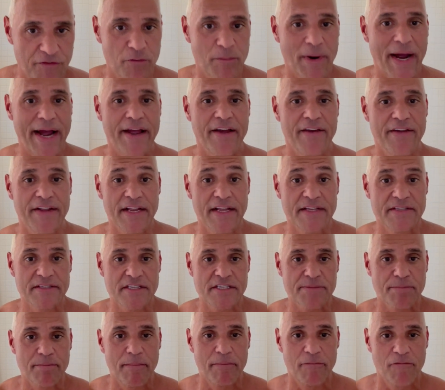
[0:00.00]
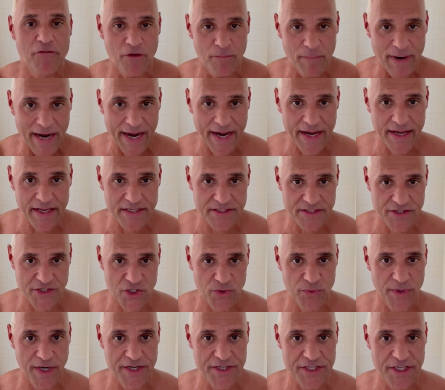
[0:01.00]
my
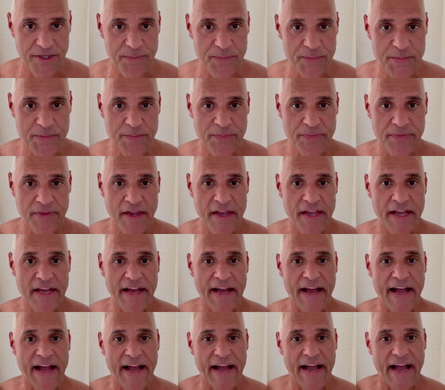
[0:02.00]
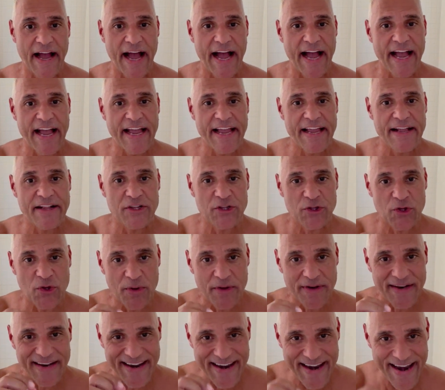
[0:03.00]
situation, I
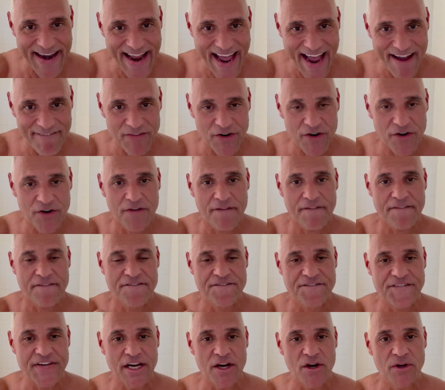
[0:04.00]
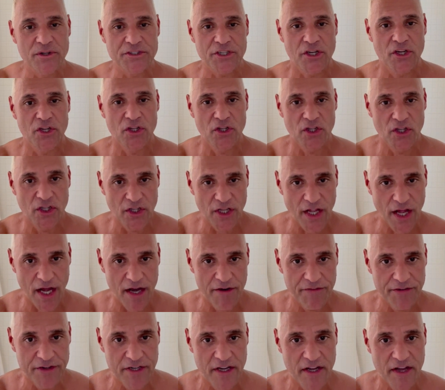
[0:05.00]
never felt
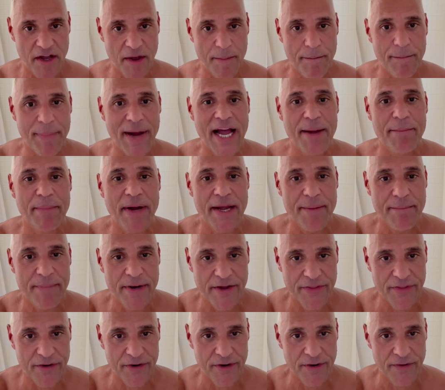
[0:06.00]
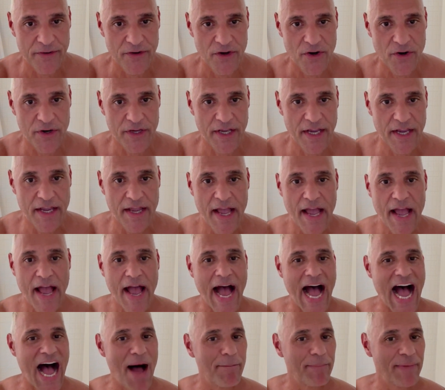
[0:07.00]
loved by my mother. Okay,
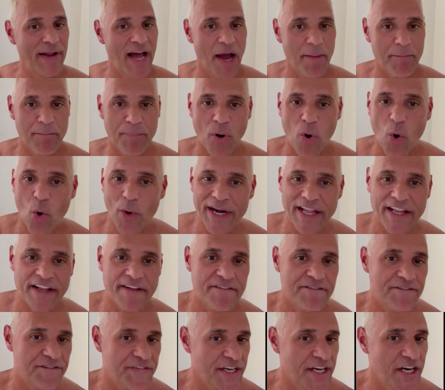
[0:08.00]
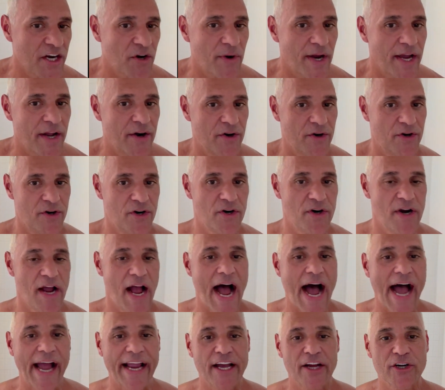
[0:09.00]
I'm not pointing a finger at her.
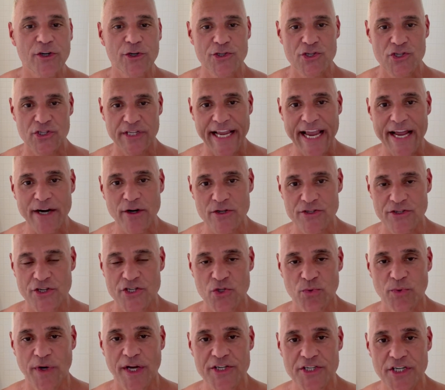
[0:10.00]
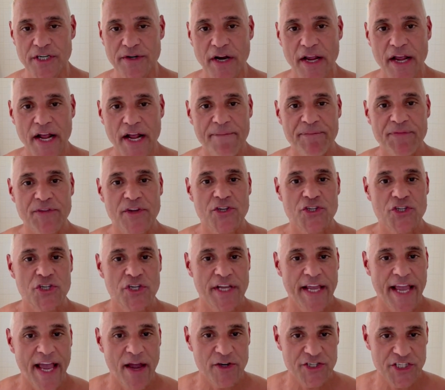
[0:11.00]
I understand her situation.
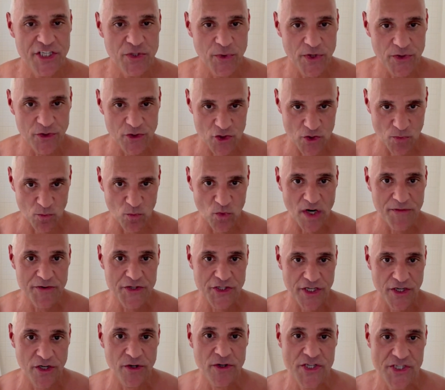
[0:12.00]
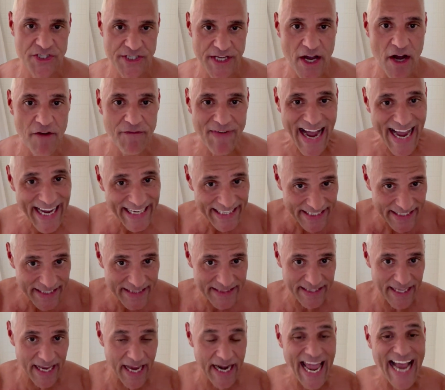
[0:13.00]
She went through some rough shit herself. I
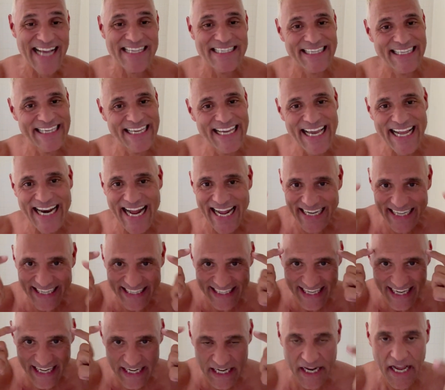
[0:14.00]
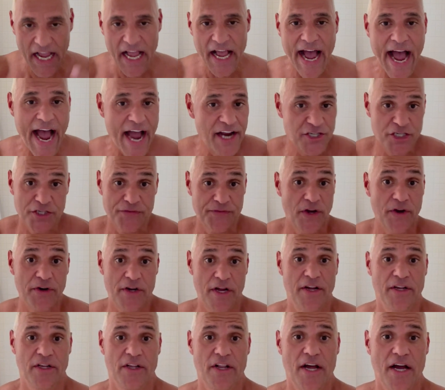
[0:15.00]
get that. As a kid, I didn't get it. I just felt
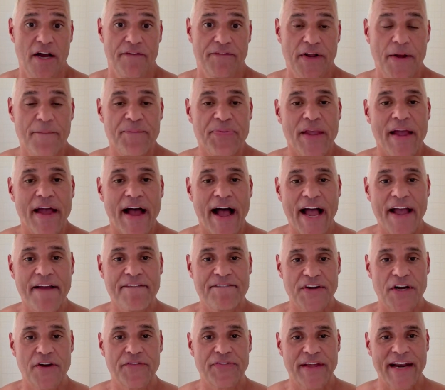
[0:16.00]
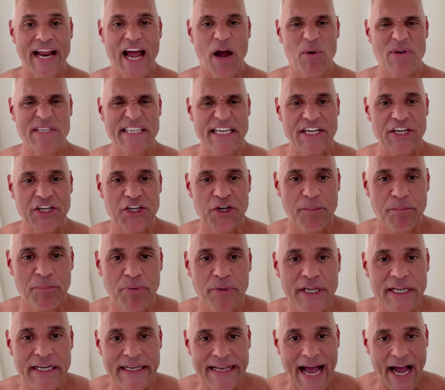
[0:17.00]
unloved. I felt that I was
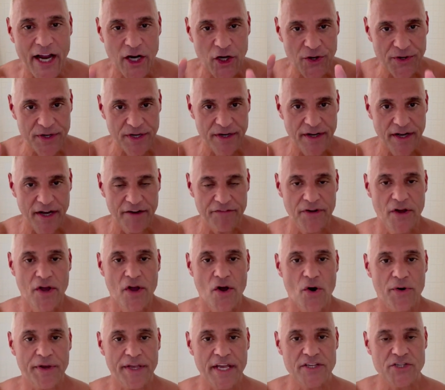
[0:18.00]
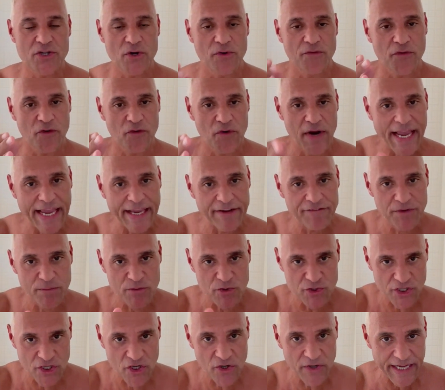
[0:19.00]
incomplete, not good enough. Okay, so from
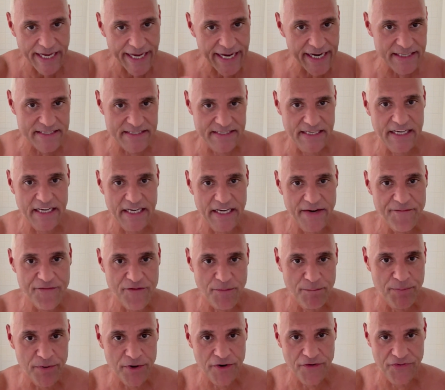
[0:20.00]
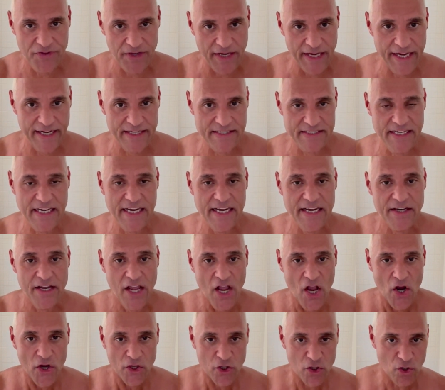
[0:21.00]
0 to 18, from birth to 18,
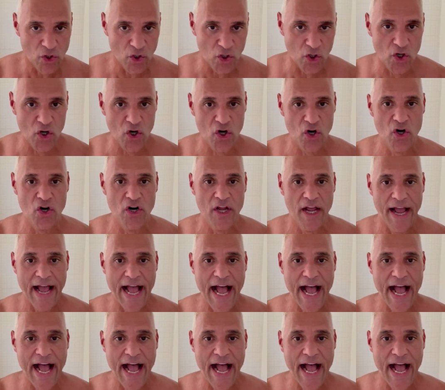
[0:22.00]
I learned